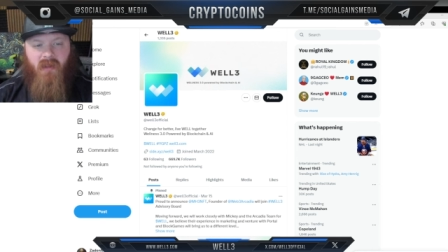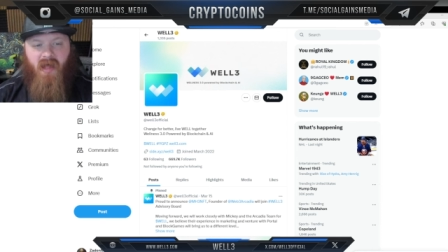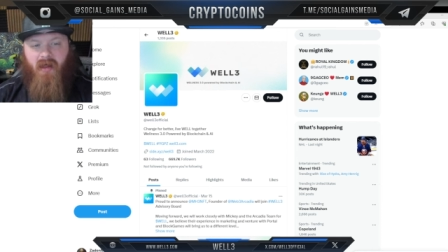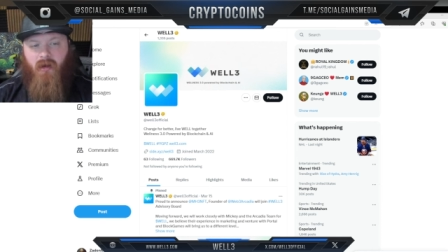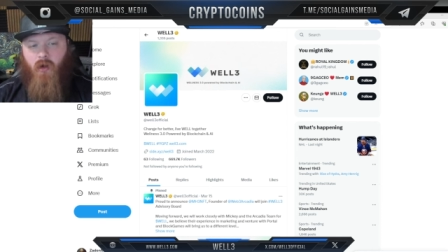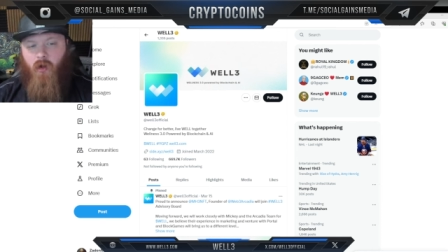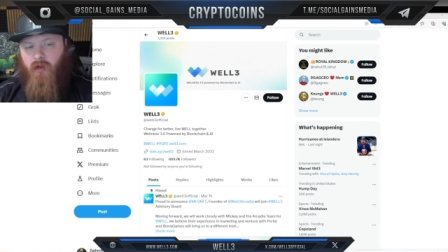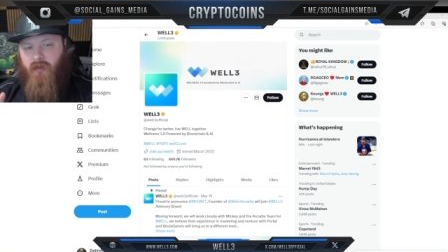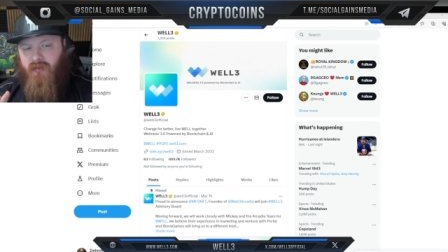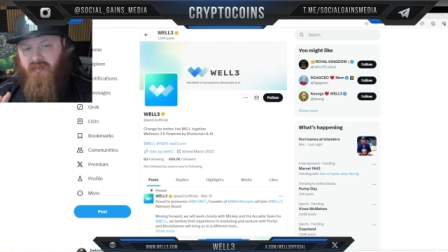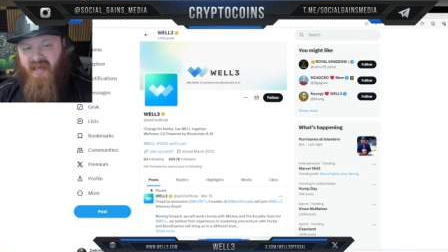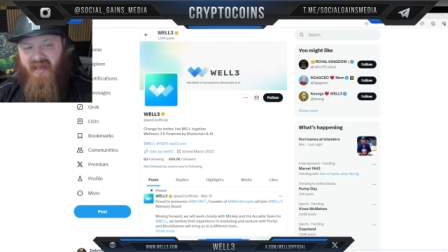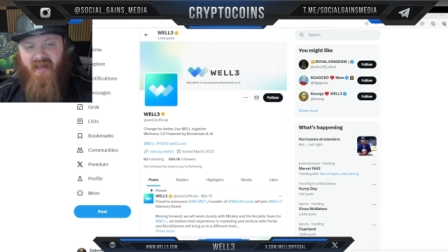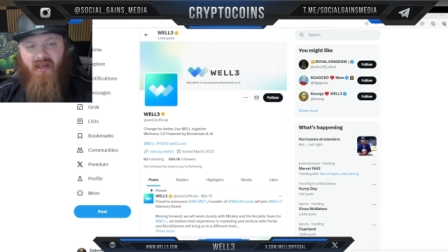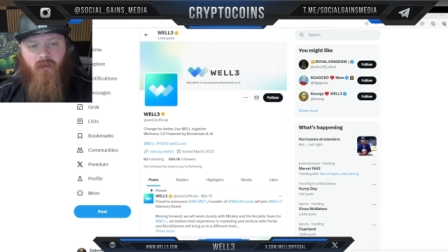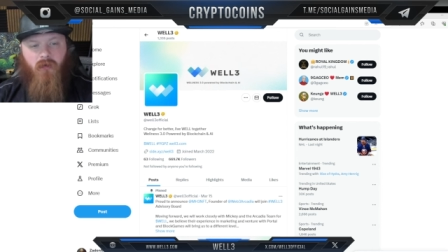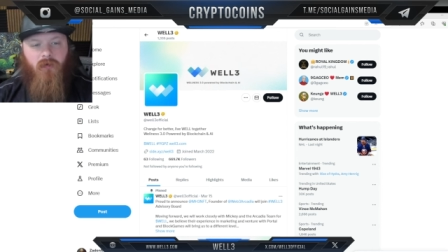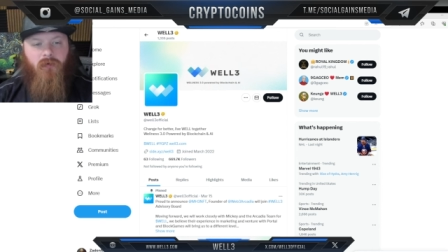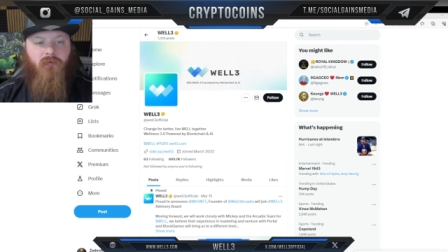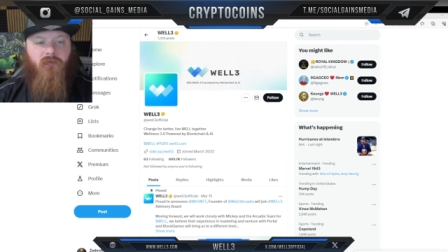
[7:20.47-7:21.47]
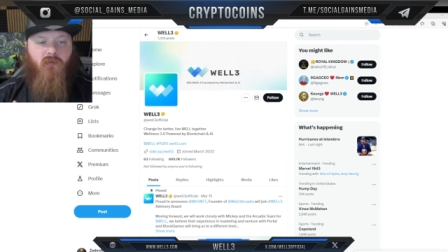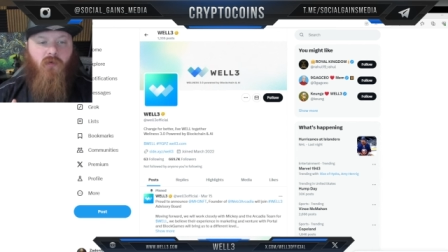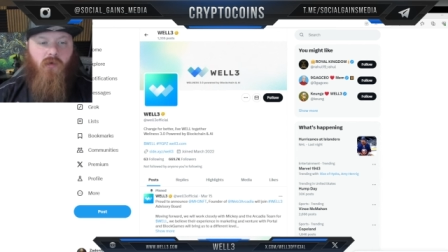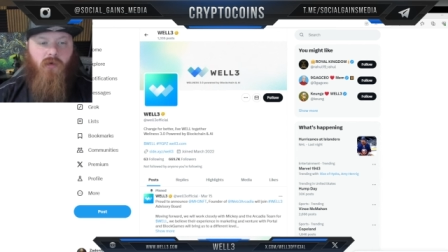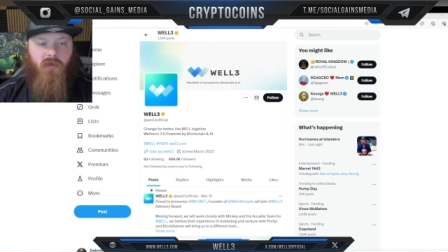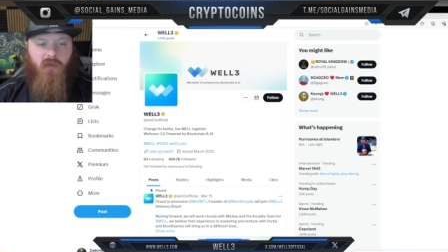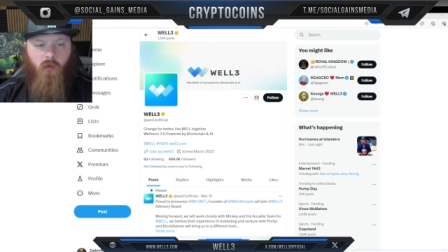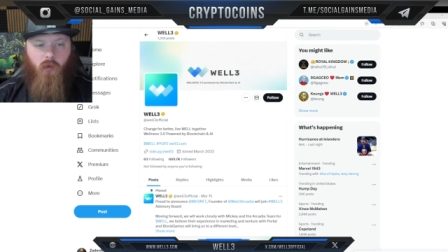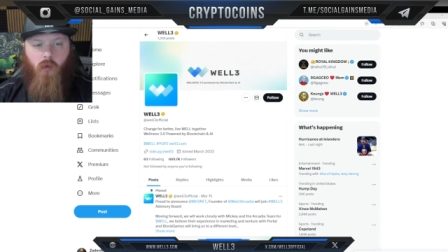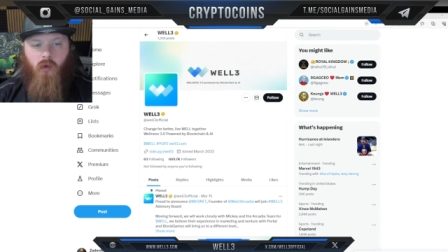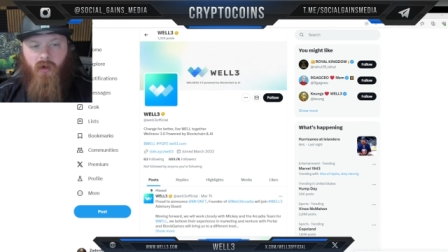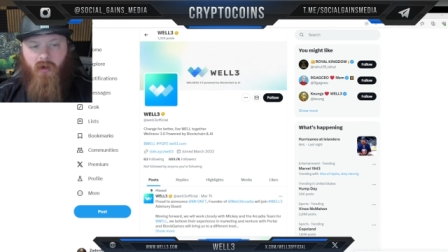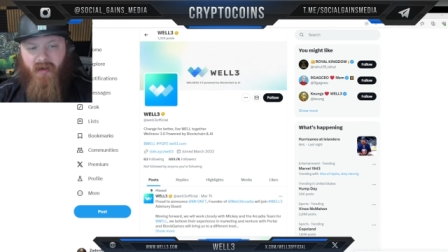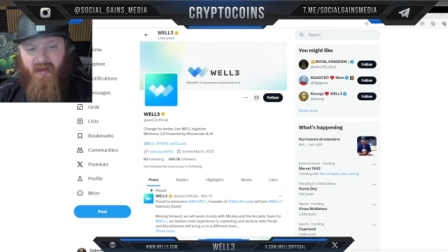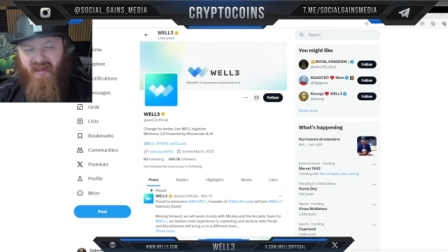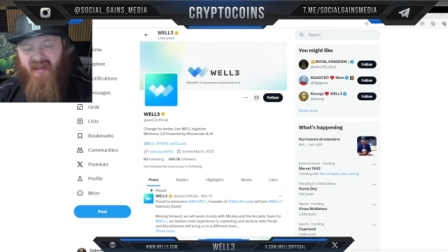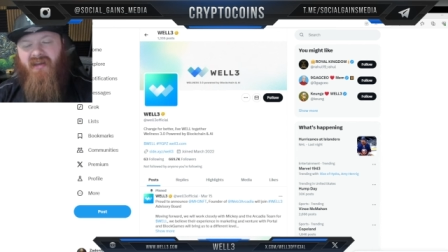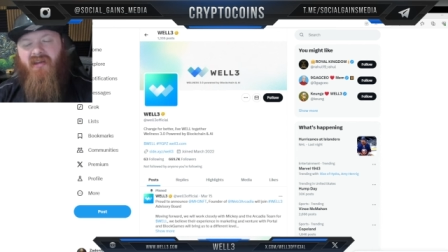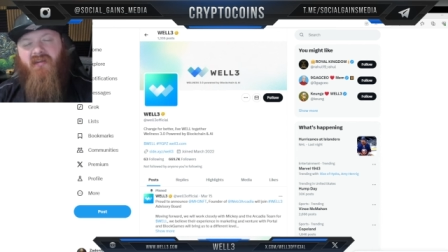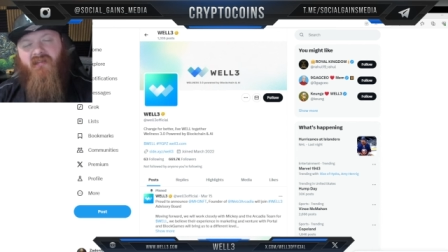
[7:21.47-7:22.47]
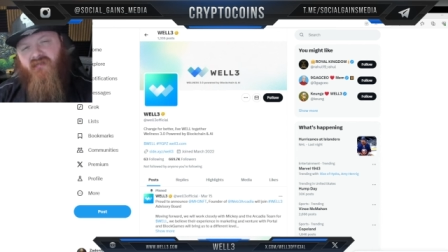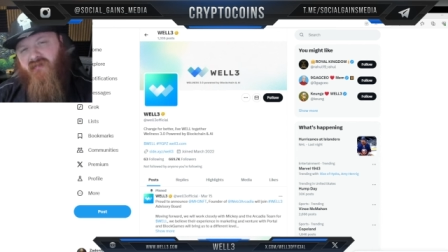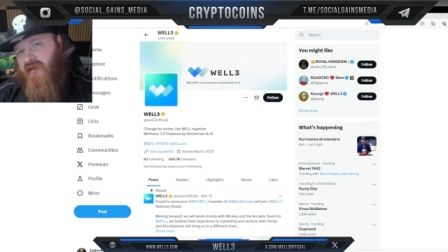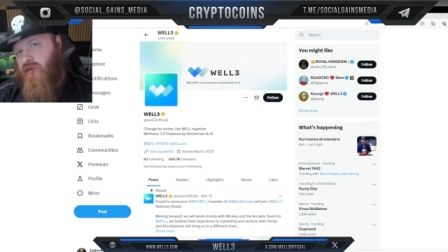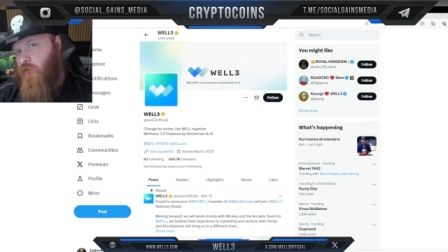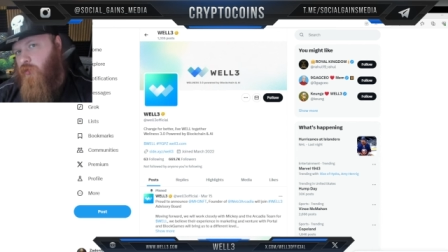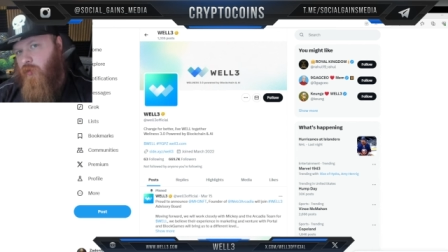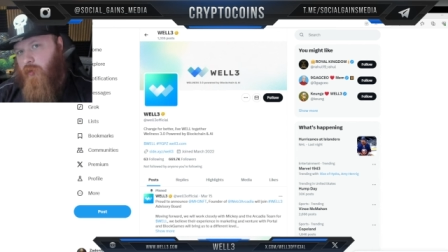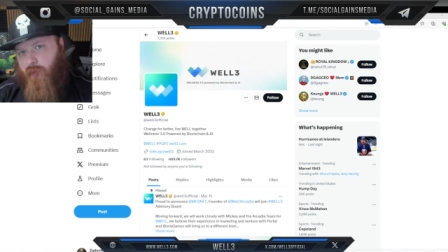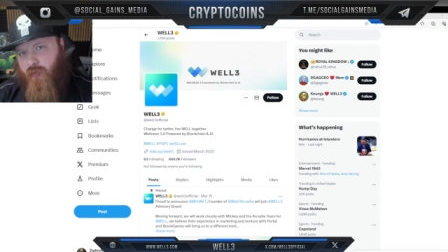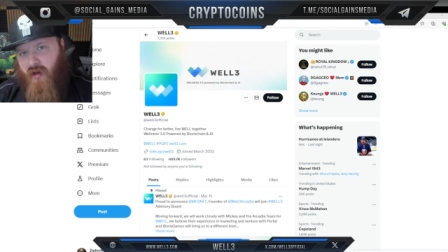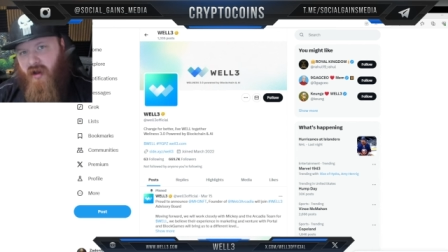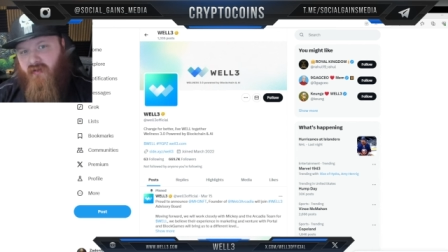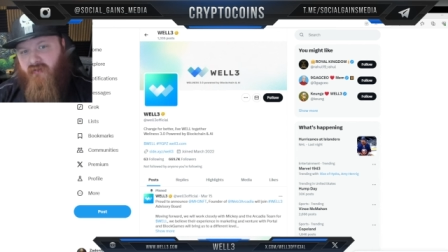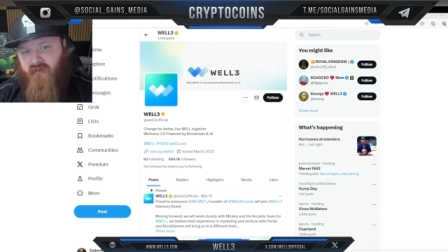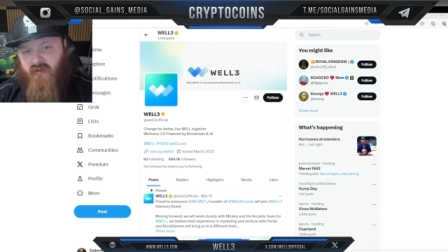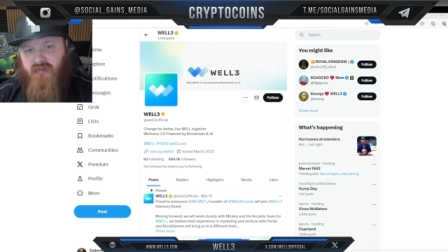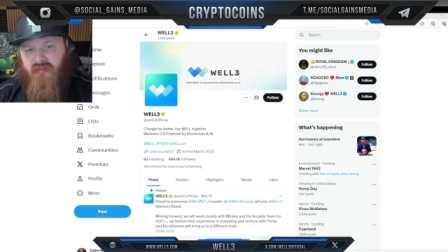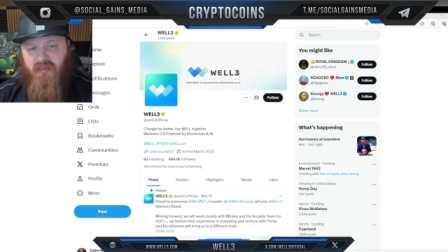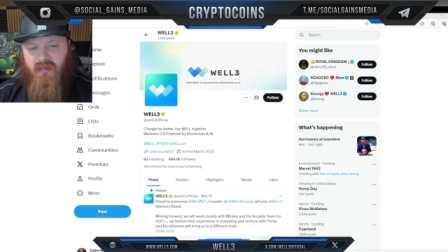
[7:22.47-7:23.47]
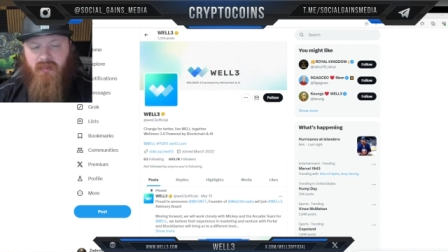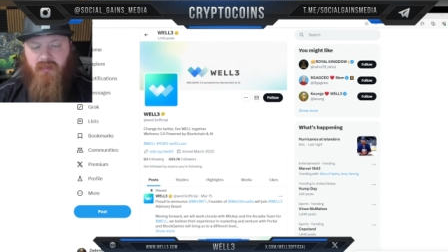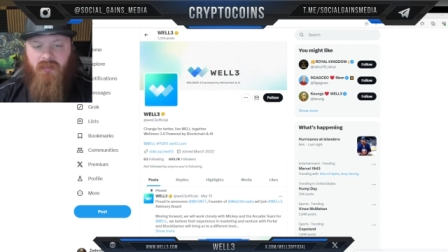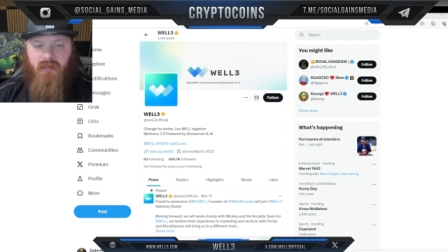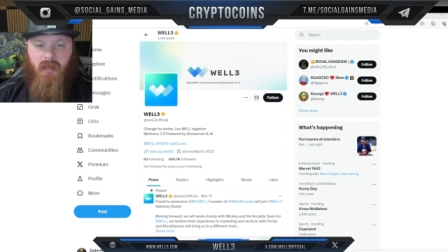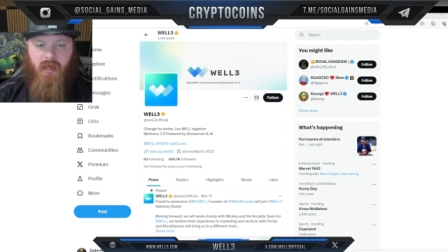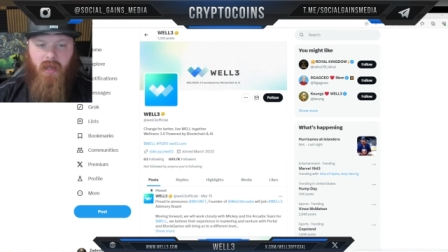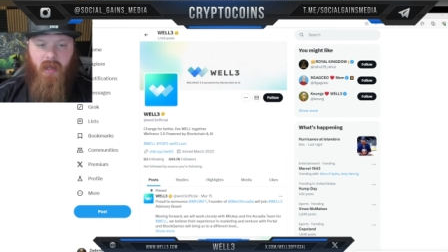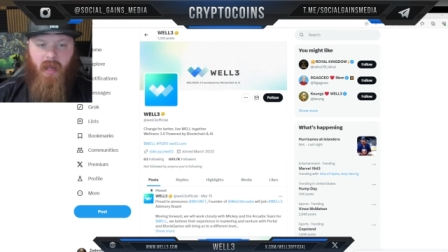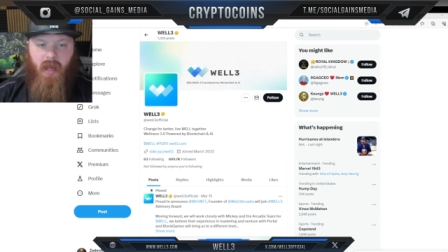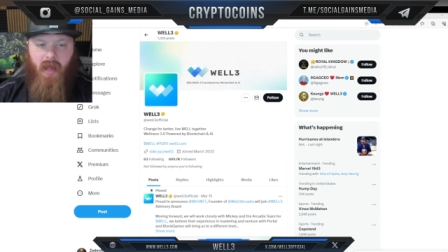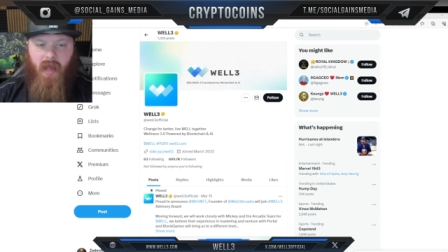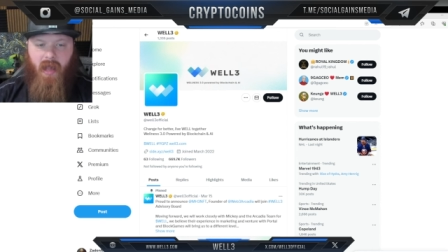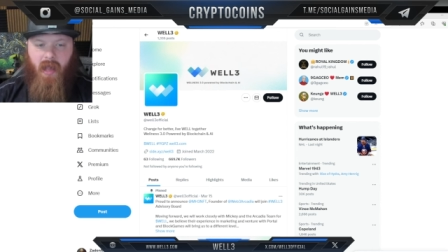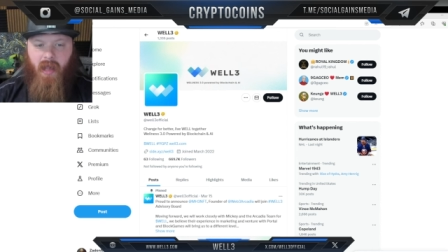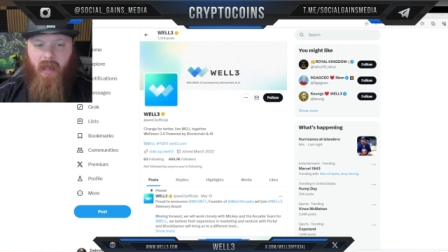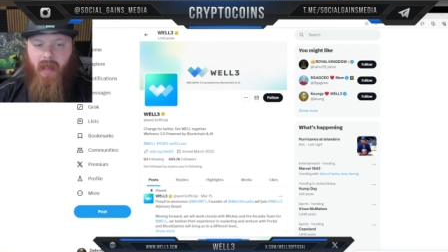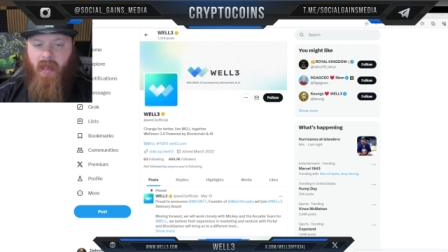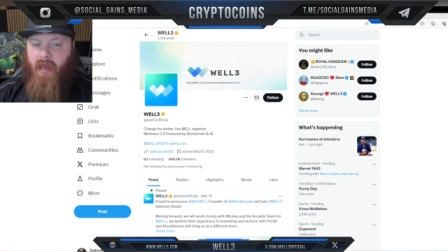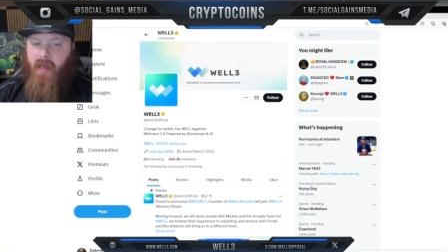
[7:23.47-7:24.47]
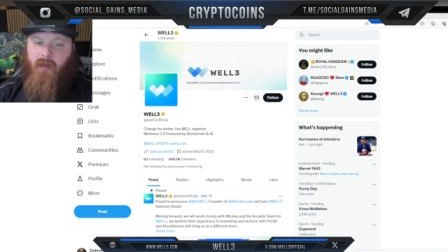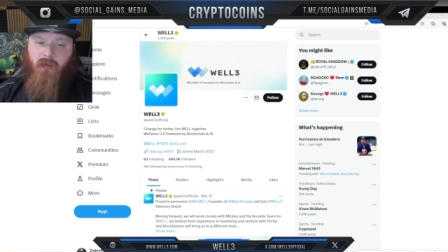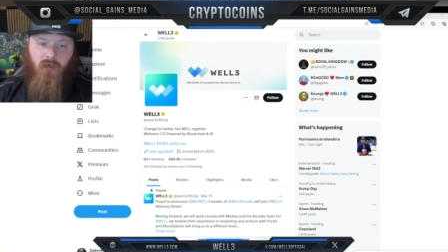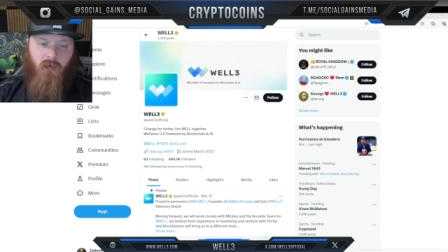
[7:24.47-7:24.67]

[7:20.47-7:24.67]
that are tailored for your individual preferences and,